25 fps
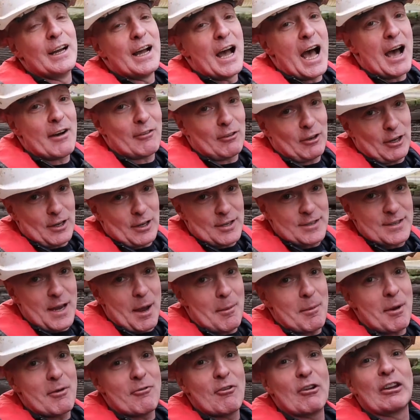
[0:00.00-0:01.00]
having a
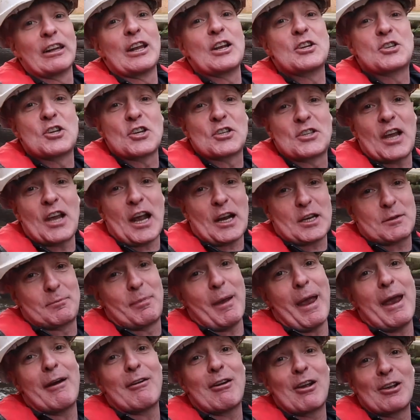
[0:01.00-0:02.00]
semi-religious
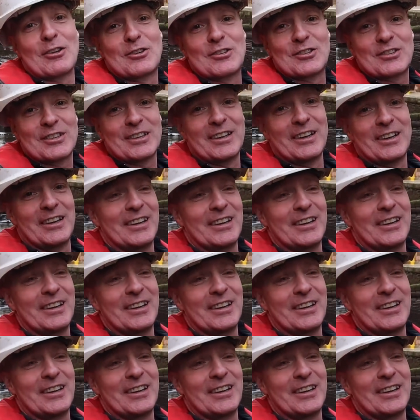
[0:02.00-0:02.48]
experience.